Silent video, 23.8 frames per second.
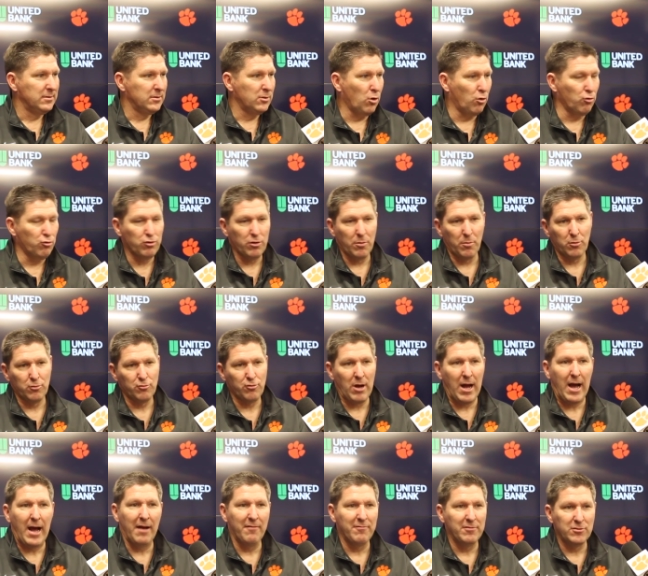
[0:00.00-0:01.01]
go dribble
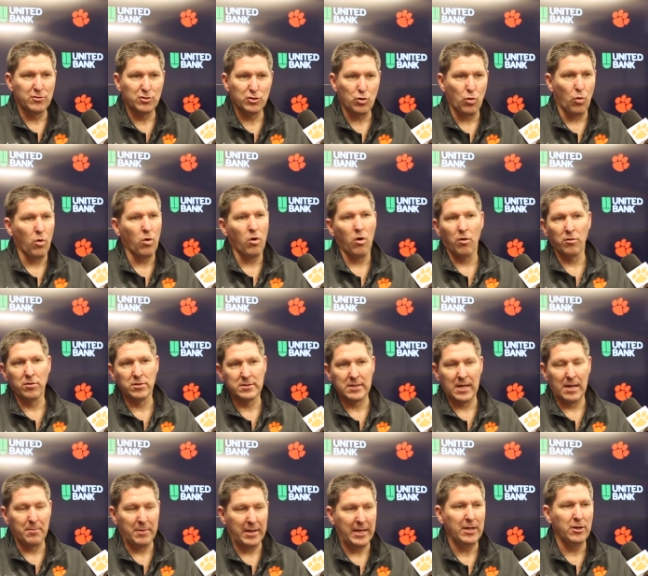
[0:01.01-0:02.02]
drive and score all the
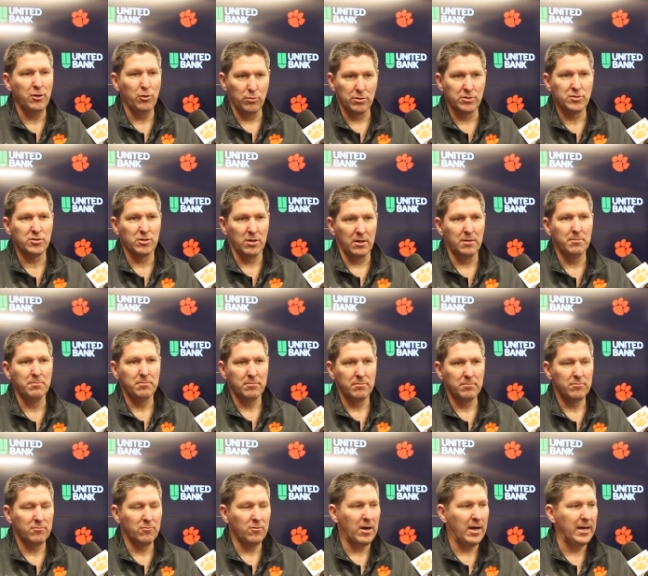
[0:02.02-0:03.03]
time. He can do it some,
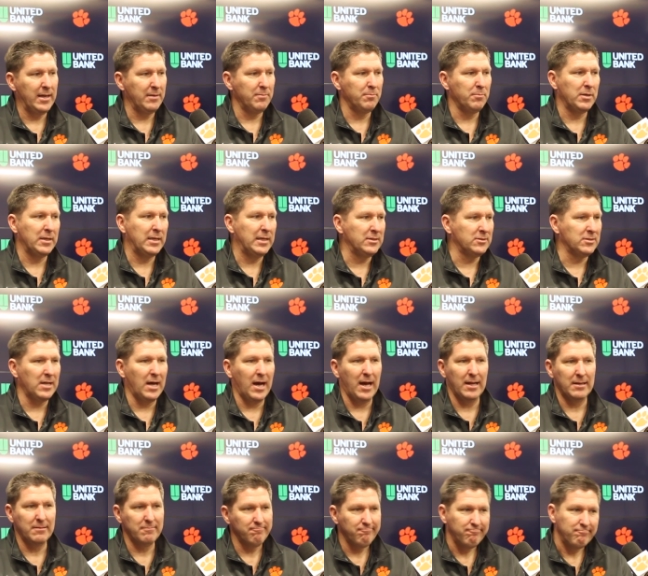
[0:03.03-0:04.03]
right? But he's not.